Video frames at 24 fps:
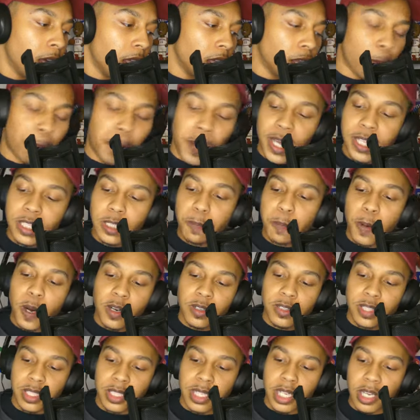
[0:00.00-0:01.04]
The Pittsburgh
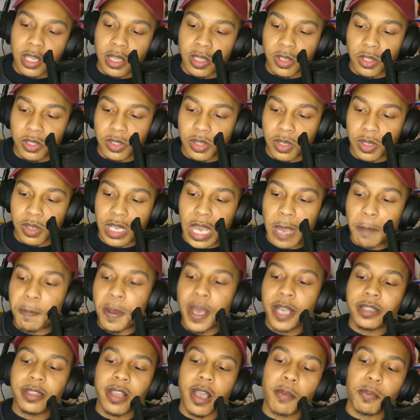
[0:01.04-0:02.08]
Steelers, they
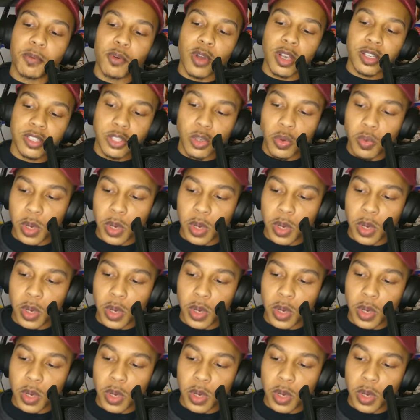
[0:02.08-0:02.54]
picked up Russell